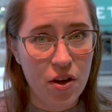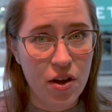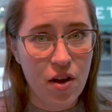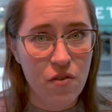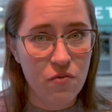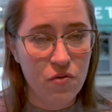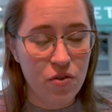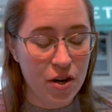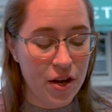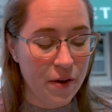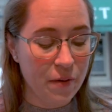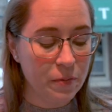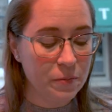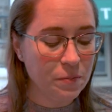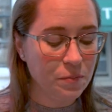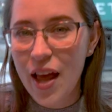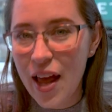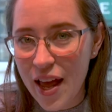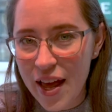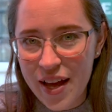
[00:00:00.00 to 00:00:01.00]
comforting.
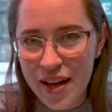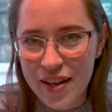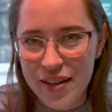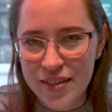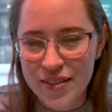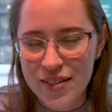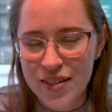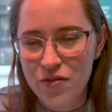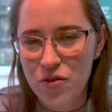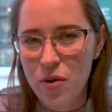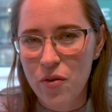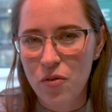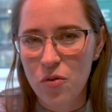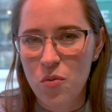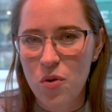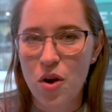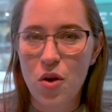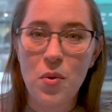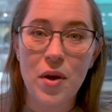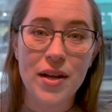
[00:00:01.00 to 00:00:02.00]
And if you
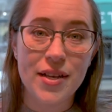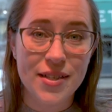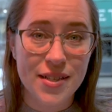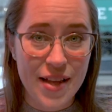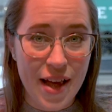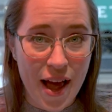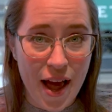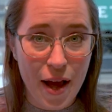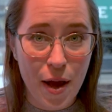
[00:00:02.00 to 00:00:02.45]
ever want a quick snack,